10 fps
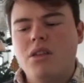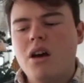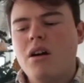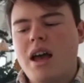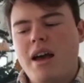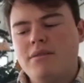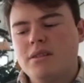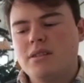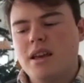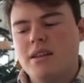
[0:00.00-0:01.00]
Though I have
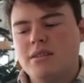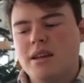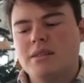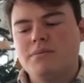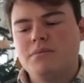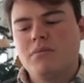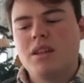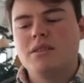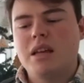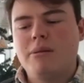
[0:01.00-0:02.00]
to say," he said,
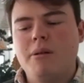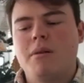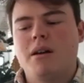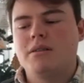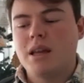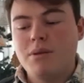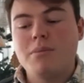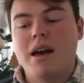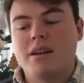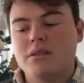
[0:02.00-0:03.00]

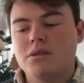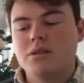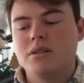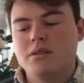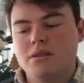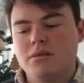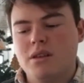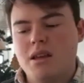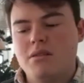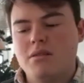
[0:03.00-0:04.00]
stepping back and talking
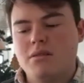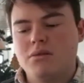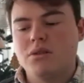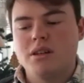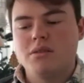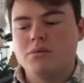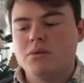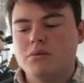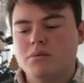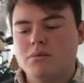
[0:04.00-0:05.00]
in
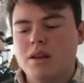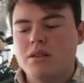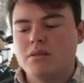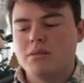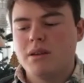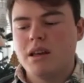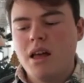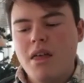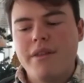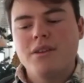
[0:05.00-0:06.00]
the window display,
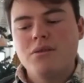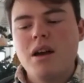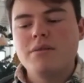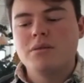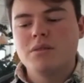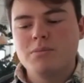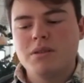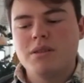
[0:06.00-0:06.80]
"they do have some